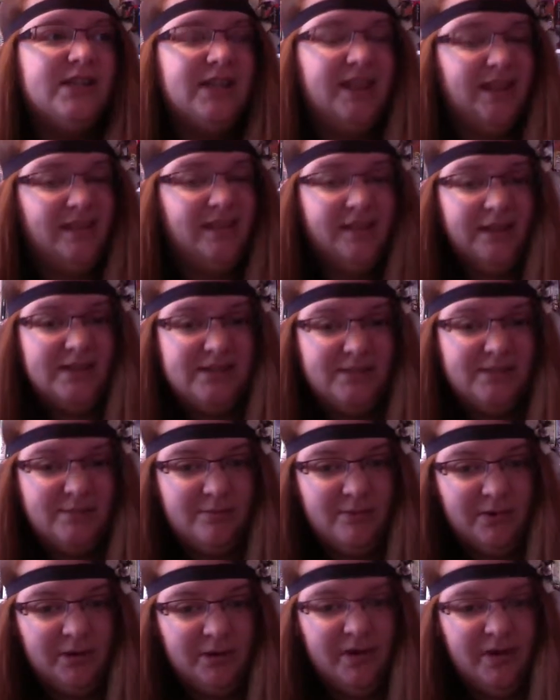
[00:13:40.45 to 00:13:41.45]

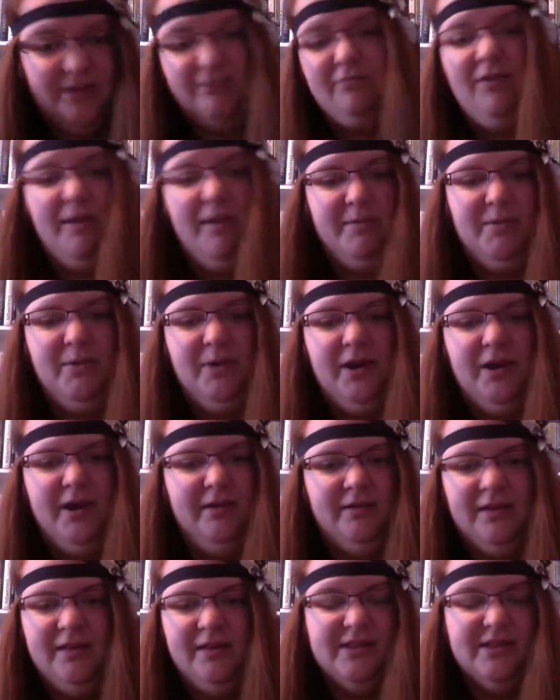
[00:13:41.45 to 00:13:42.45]
in February,
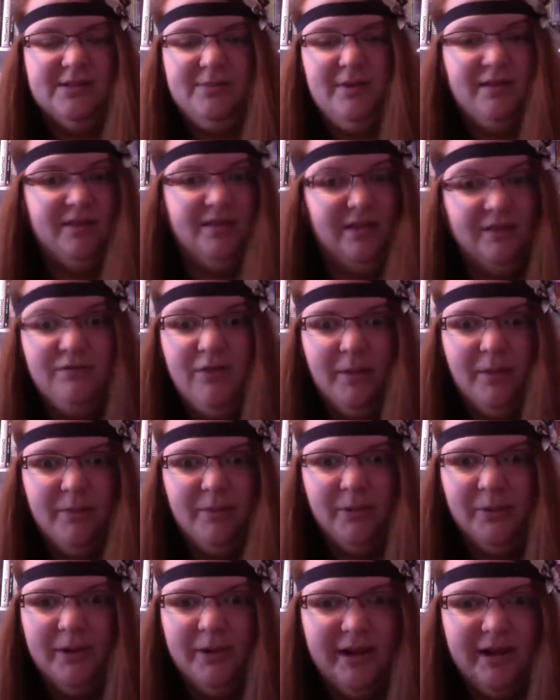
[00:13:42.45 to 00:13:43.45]
not this month, in
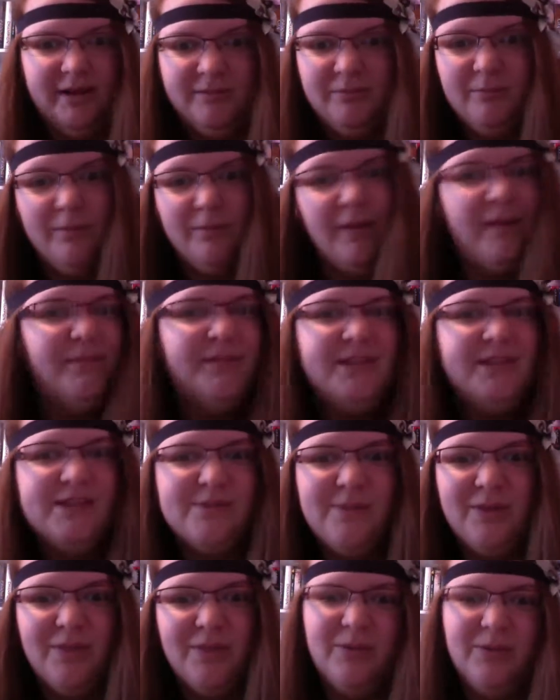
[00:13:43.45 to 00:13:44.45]
February. Might be this
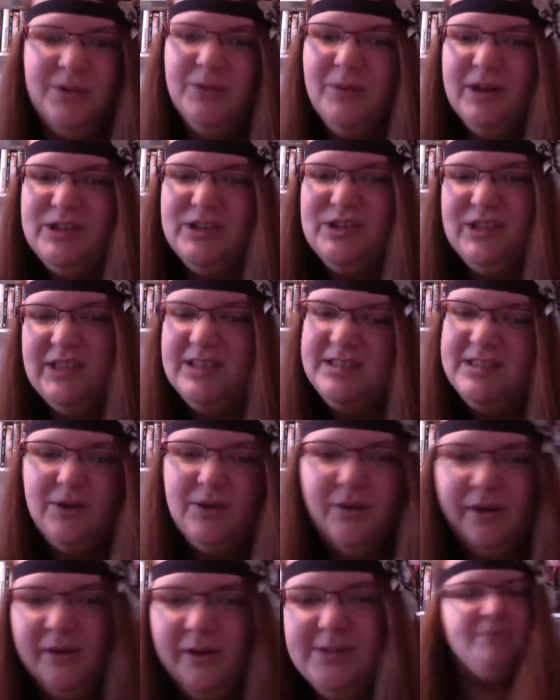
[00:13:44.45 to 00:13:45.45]
month when you're watching this,
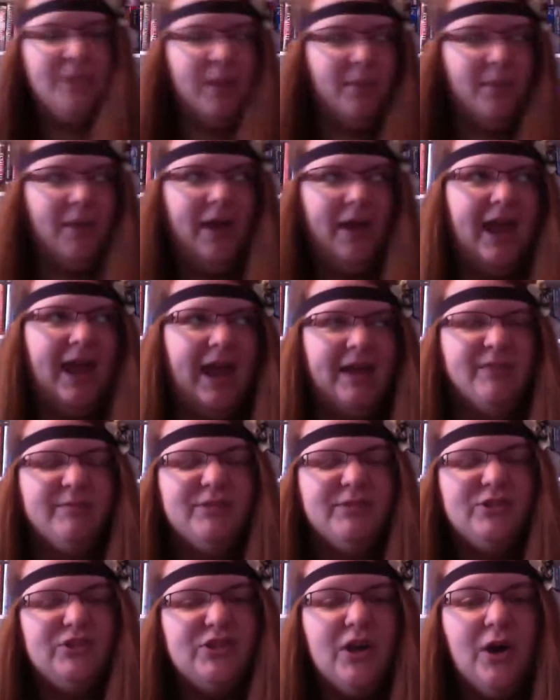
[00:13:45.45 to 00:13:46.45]
who knows. But I am
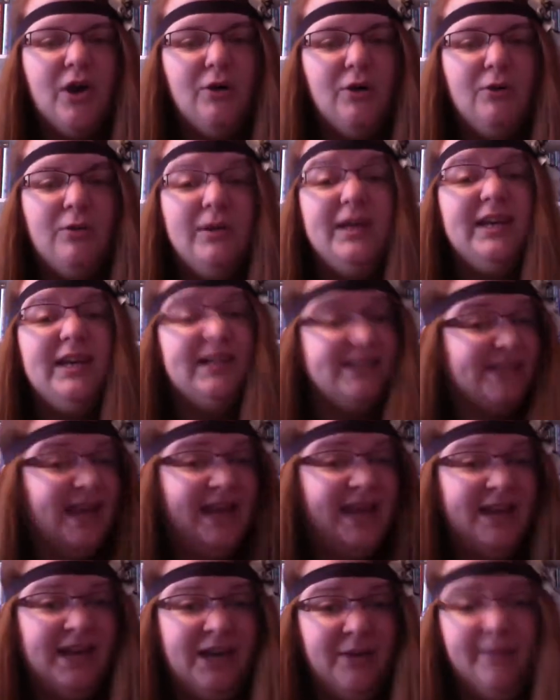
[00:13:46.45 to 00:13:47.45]
so
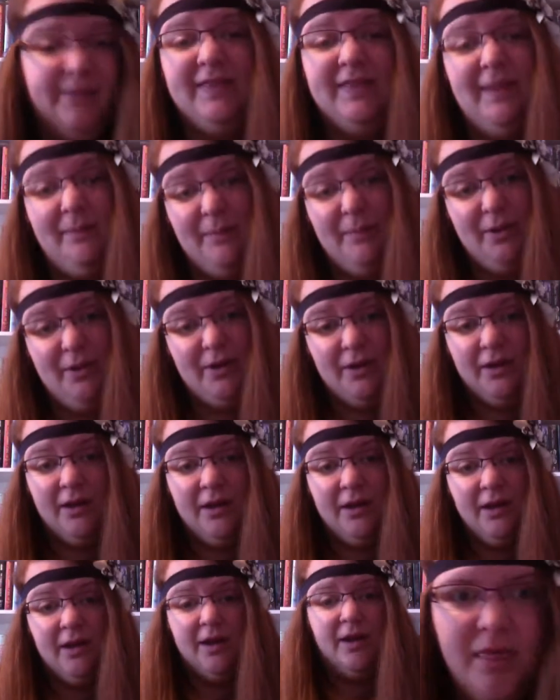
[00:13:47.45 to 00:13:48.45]
excited about that book.
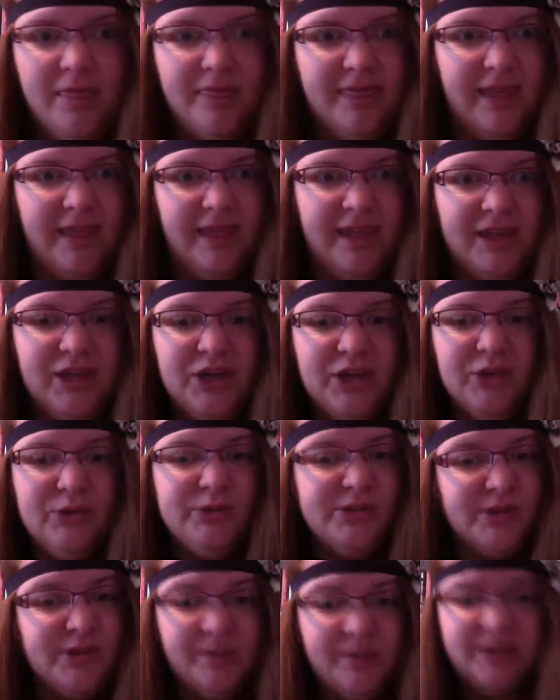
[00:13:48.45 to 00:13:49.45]
Thank you
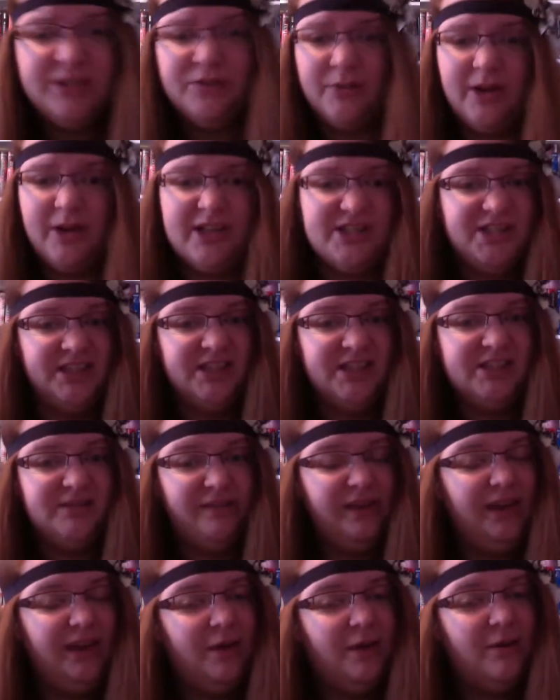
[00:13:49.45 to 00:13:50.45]
so much for watching this
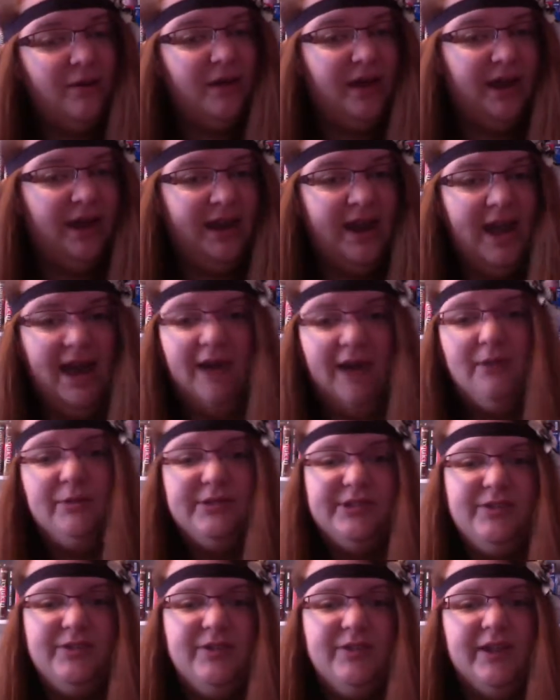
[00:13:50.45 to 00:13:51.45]
video, and I will
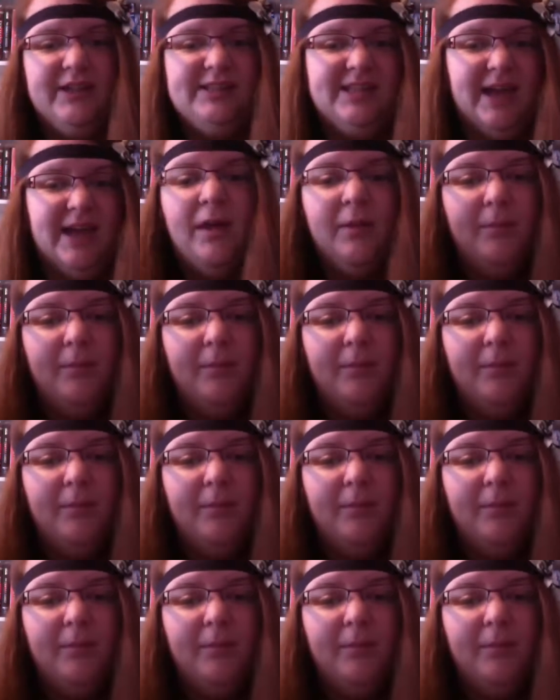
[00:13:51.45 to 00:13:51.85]
see you next time.